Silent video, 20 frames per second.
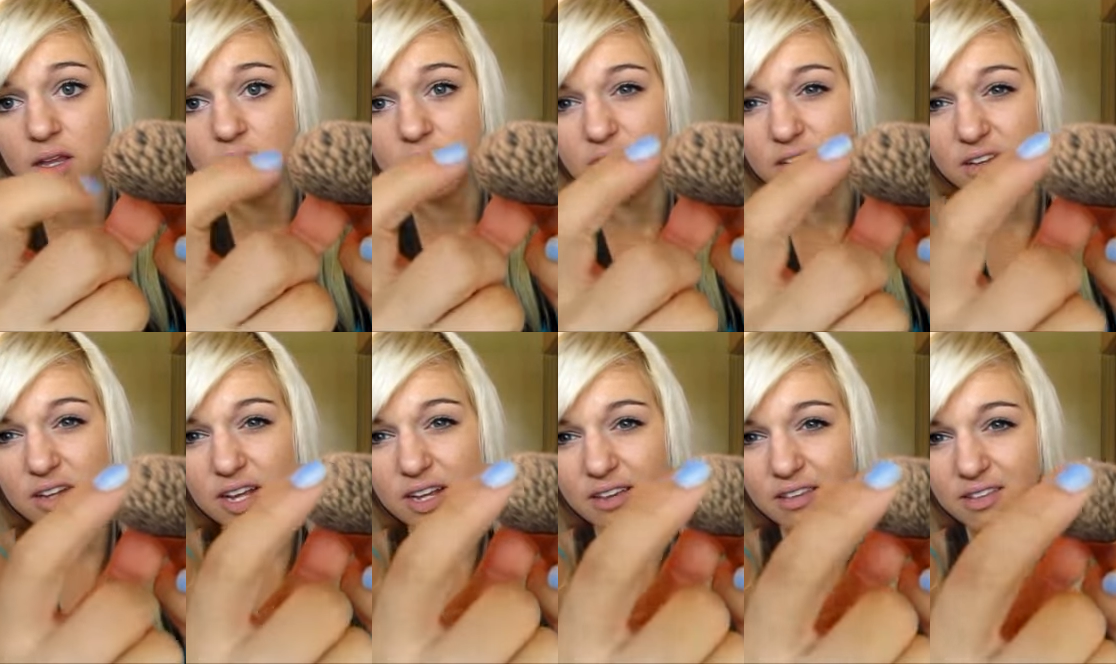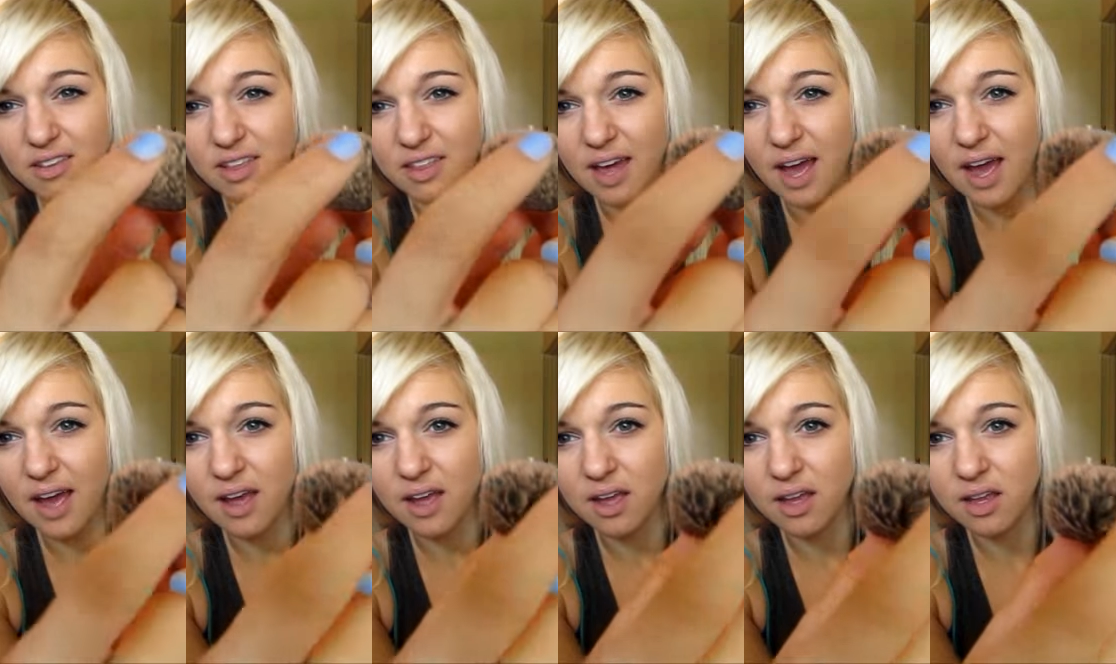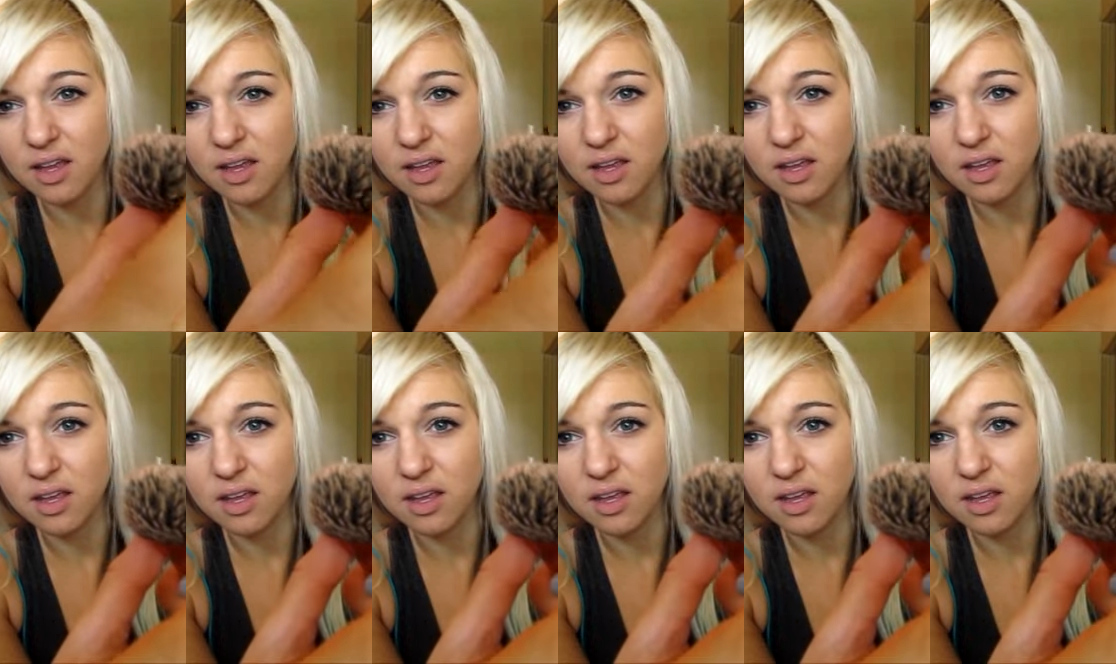Do you guys see that?
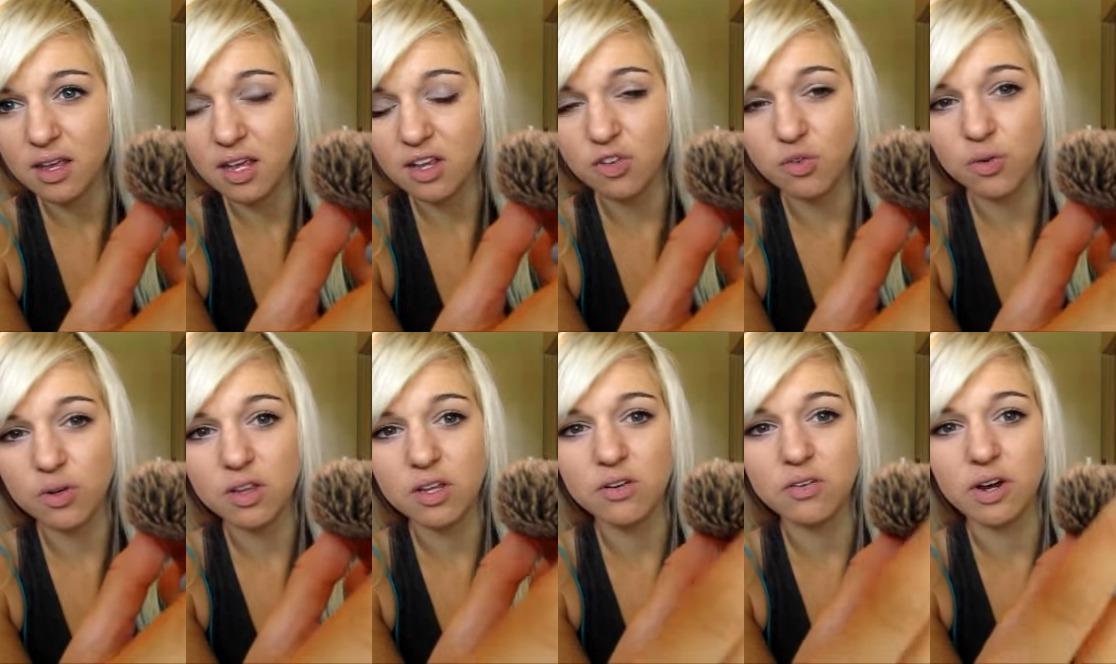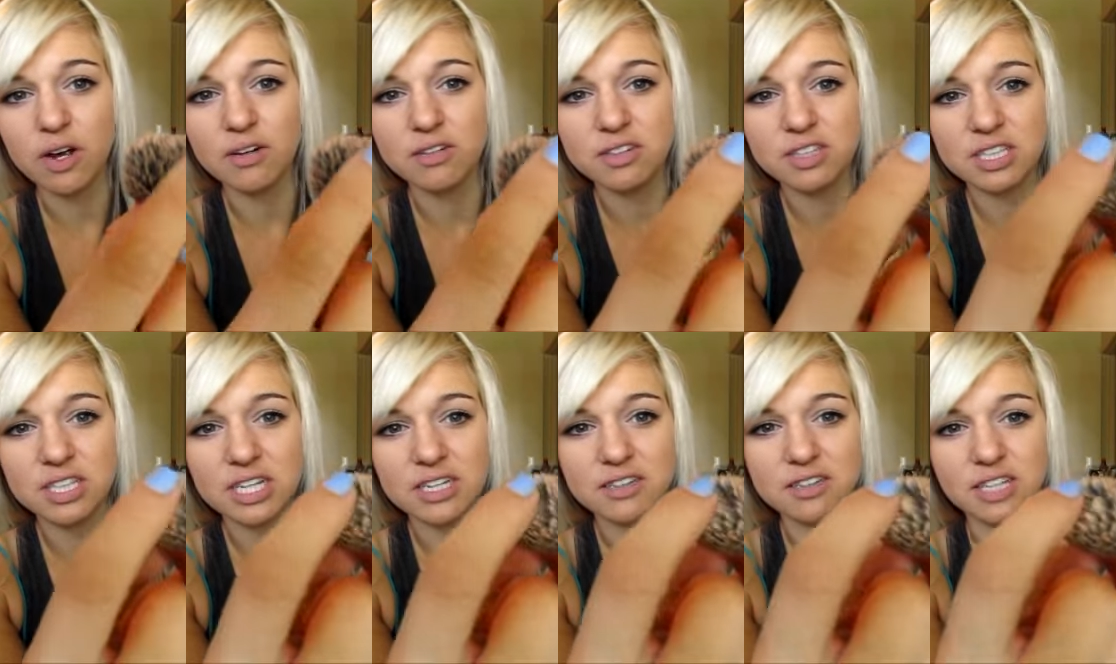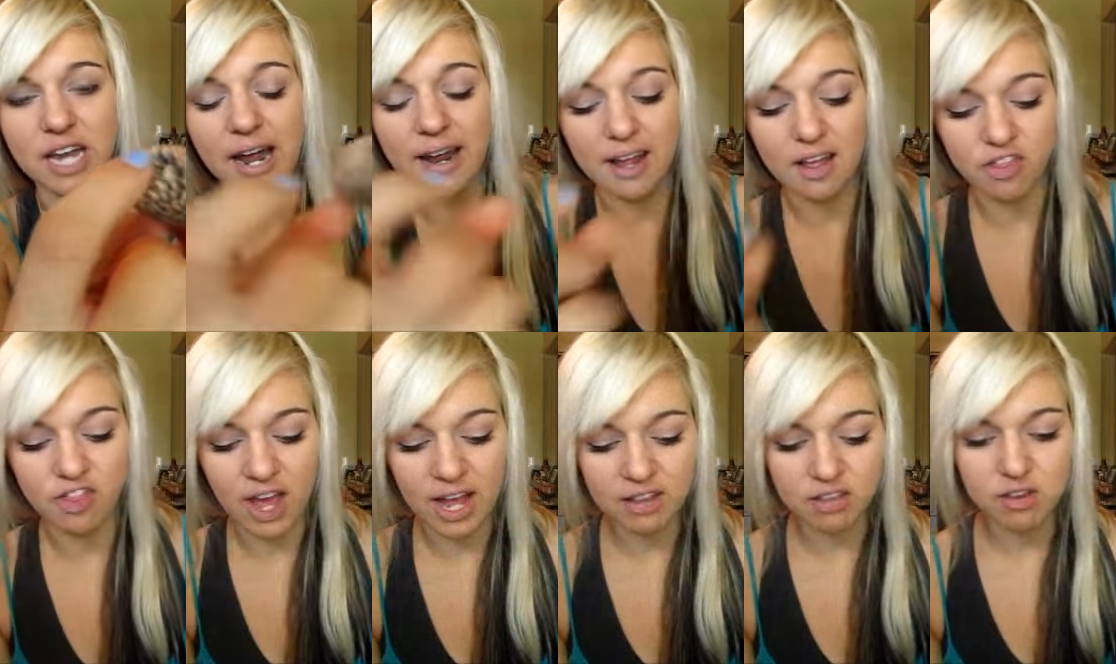It's really gross and like stuck,
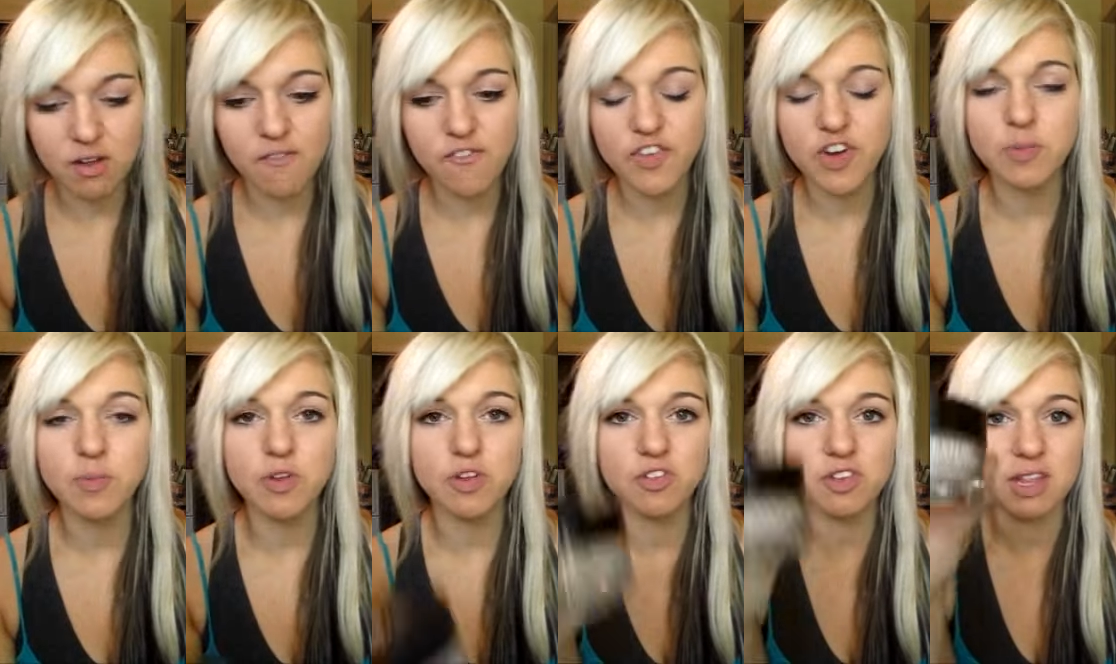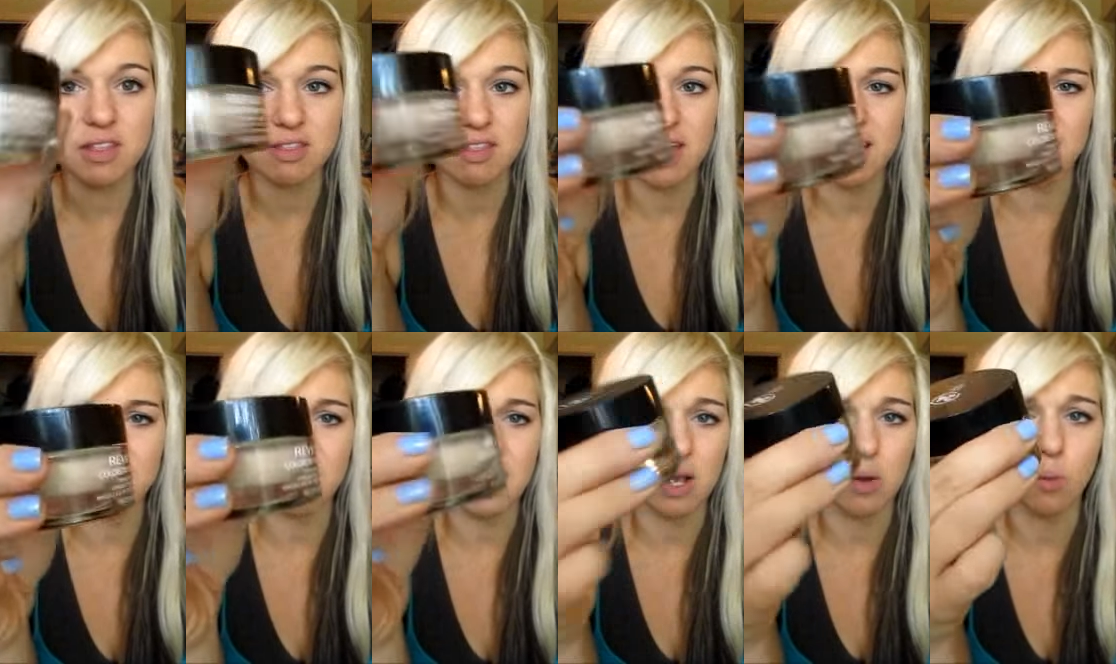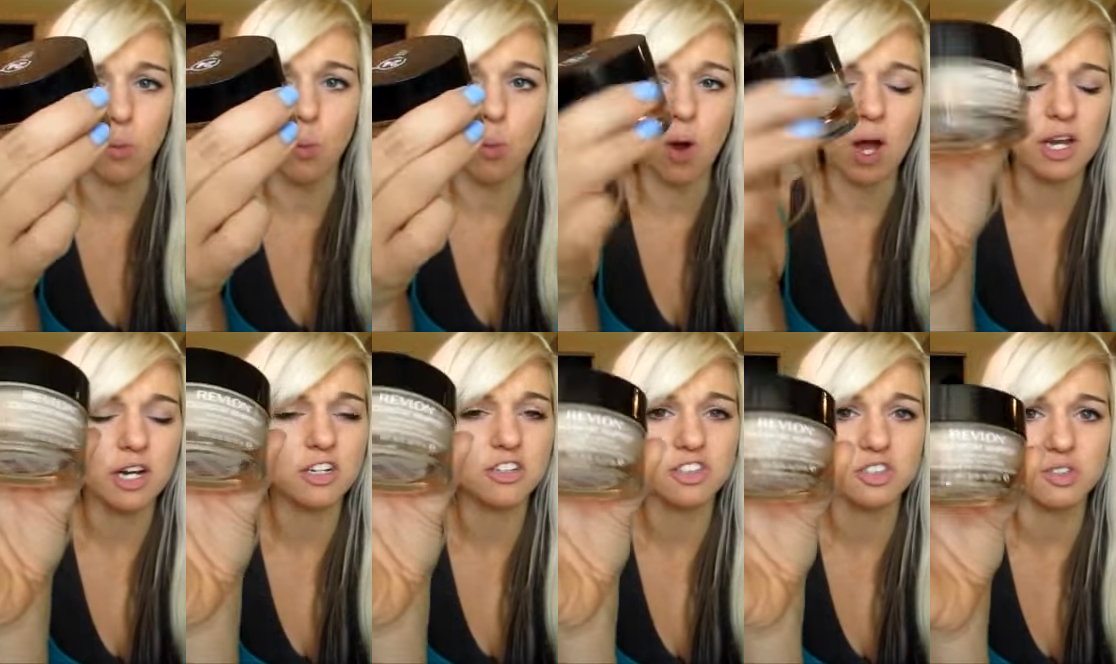and that's from using this like
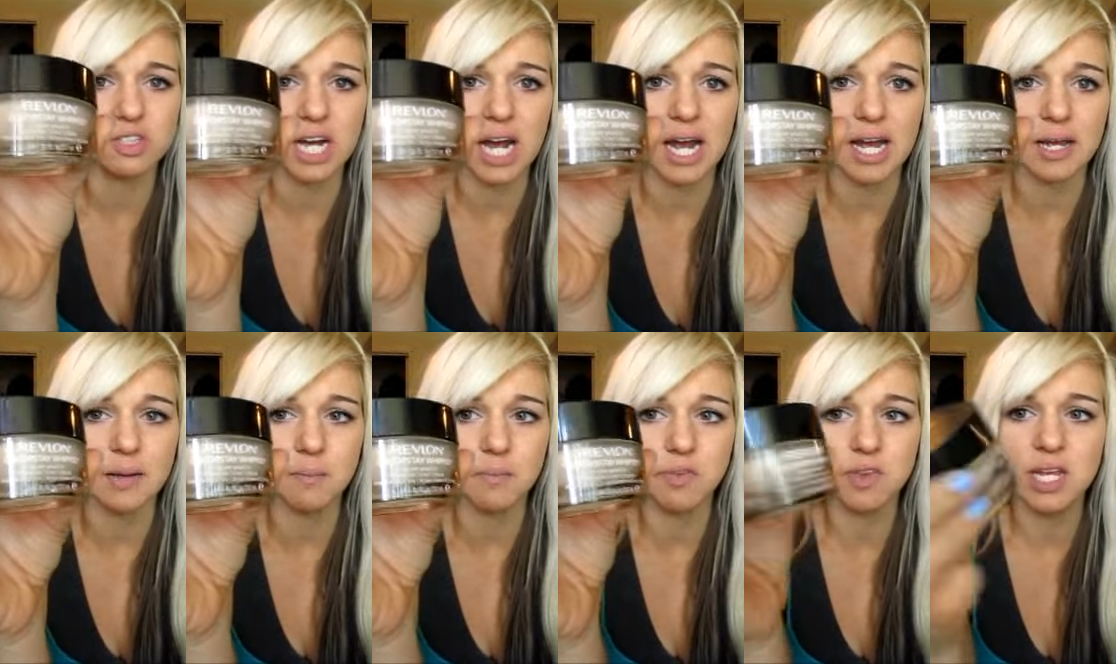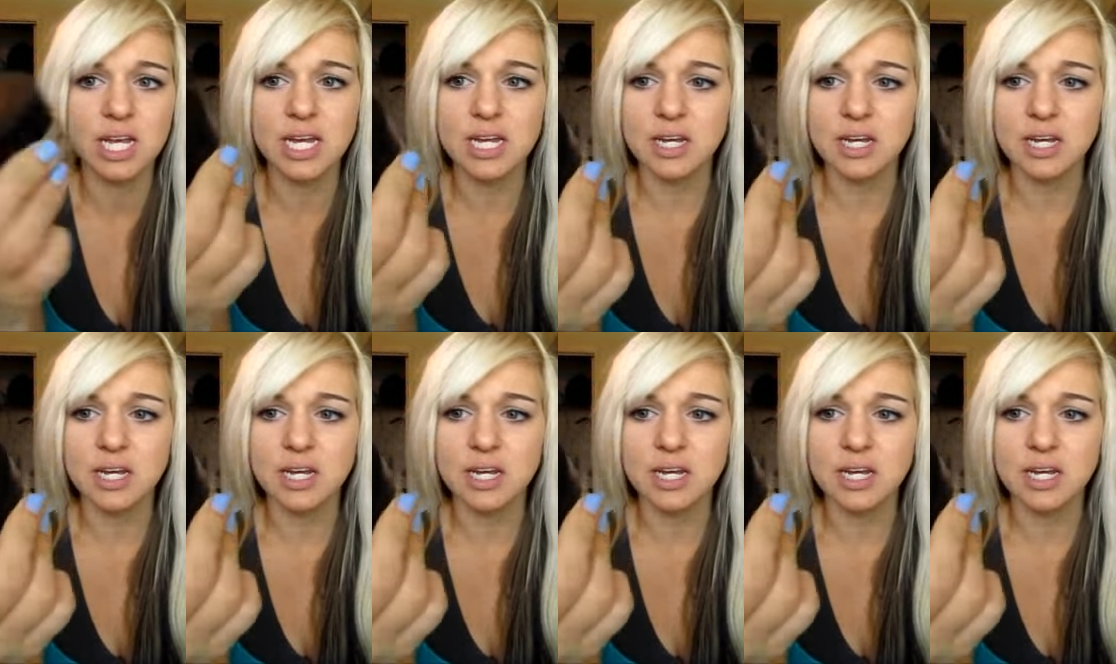1 or 2 times.